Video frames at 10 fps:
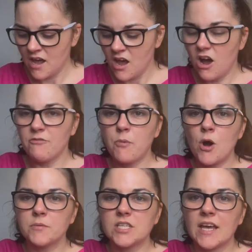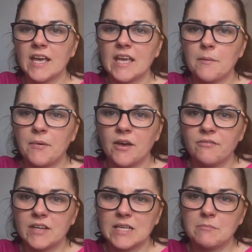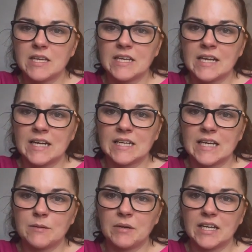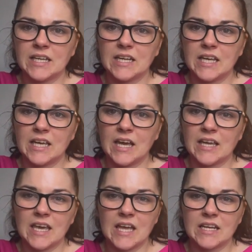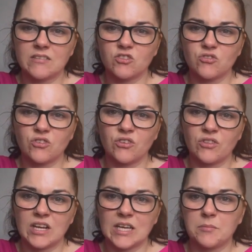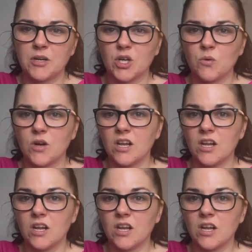I've popped a Perfectly Me label in here. Again, it's just another label I quite